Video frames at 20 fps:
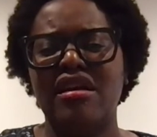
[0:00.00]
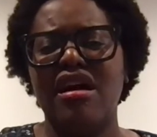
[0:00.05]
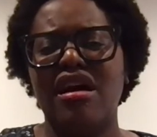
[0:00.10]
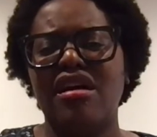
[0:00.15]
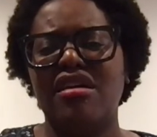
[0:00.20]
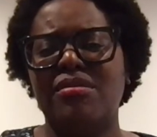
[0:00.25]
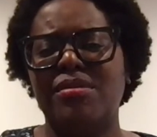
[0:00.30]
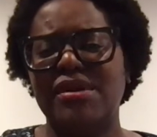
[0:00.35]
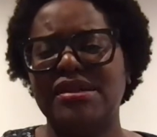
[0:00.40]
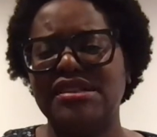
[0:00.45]
a
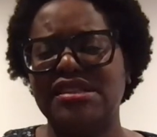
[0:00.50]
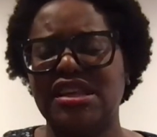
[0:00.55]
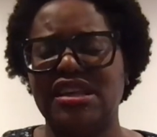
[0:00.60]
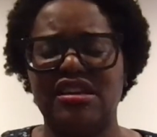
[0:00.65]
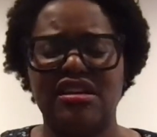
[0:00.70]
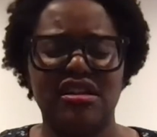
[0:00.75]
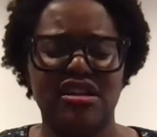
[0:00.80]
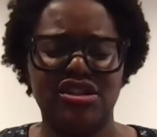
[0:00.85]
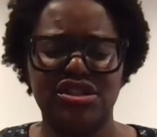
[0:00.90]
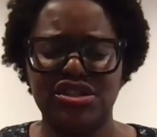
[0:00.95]

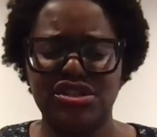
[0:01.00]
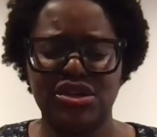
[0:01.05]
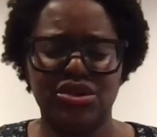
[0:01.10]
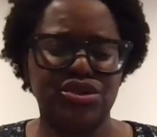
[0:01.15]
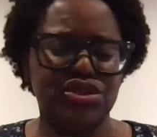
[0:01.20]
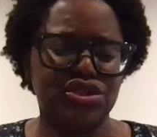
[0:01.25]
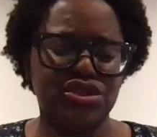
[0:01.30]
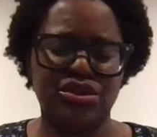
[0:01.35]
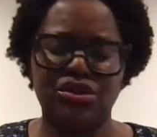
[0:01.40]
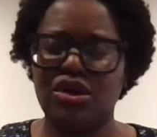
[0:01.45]
particular
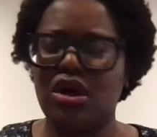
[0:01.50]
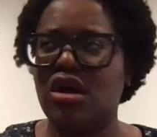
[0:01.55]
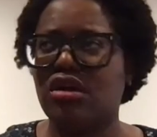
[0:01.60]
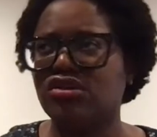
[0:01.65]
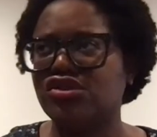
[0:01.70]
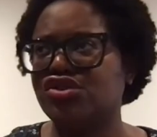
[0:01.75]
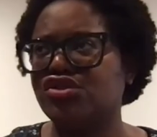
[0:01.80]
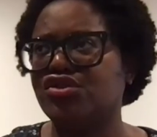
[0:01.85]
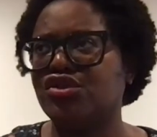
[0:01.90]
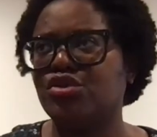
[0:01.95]
social,
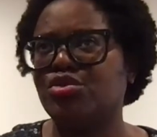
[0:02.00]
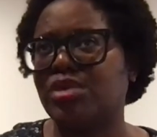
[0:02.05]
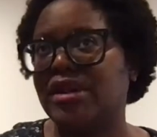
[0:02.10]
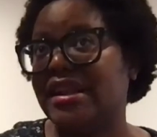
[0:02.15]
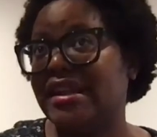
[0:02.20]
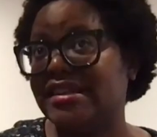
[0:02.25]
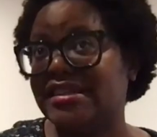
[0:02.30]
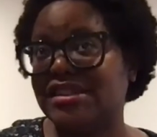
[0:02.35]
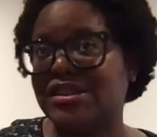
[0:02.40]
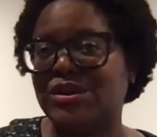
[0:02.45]
cultural,
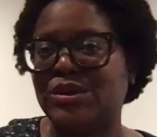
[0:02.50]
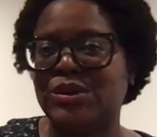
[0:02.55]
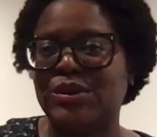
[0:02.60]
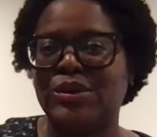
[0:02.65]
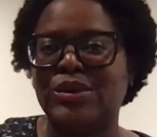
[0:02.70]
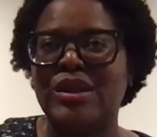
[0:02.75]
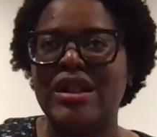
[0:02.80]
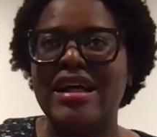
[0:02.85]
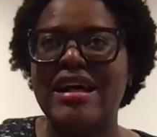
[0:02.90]
political,